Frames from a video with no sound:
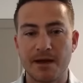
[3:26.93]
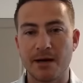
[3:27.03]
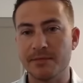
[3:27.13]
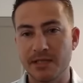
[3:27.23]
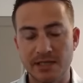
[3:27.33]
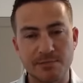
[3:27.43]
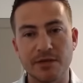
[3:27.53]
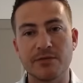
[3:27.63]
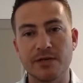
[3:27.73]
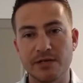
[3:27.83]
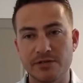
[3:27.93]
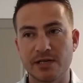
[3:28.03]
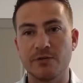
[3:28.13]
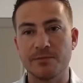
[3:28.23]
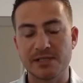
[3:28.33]
Then I spent 3 years
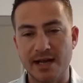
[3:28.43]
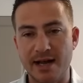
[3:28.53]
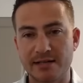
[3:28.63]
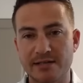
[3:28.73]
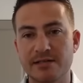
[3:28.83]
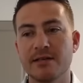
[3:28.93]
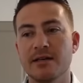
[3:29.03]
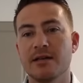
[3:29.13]
at Goldman Sachs.